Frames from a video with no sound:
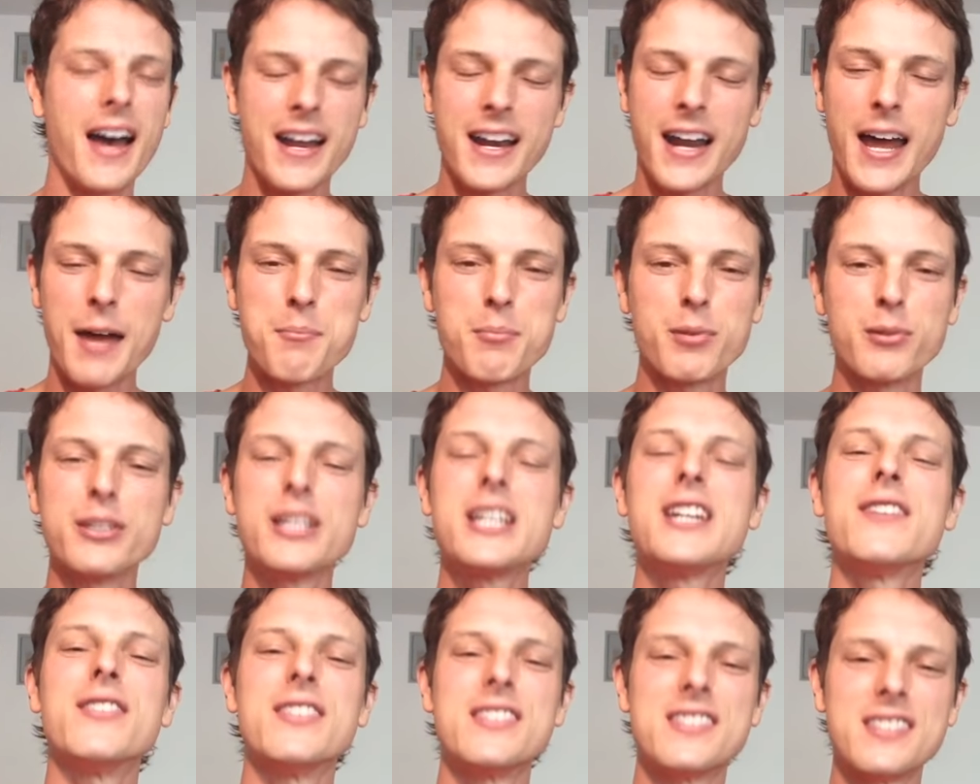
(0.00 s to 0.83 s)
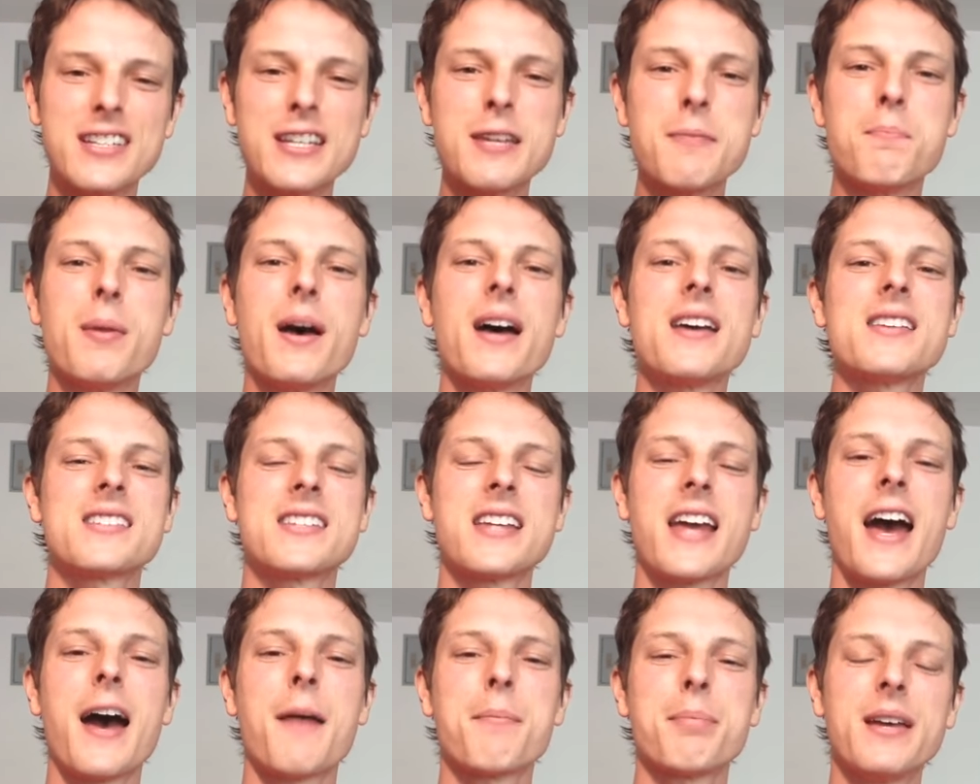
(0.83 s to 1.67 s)
and I believe it's the
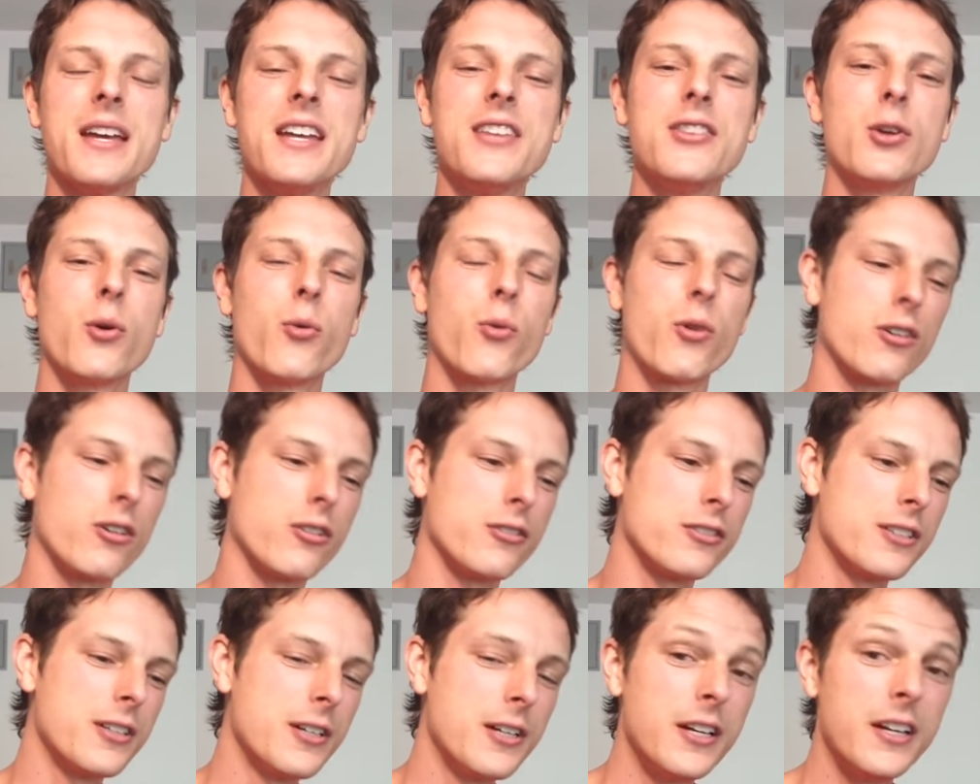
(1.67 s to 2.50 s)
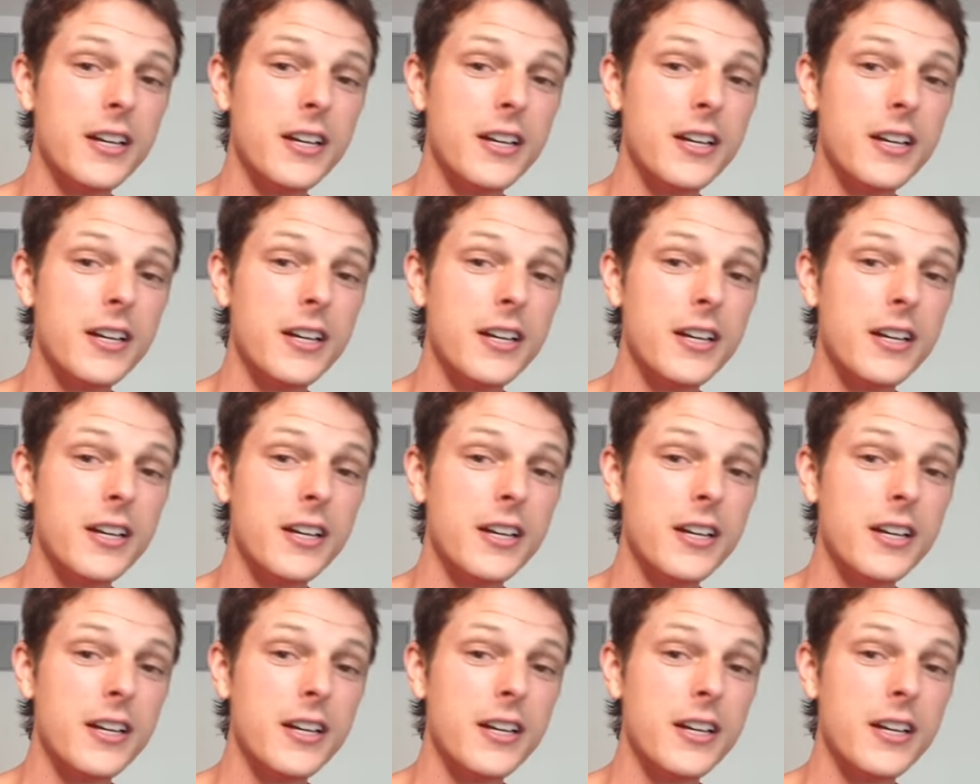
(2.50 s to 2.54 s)
best app in the world.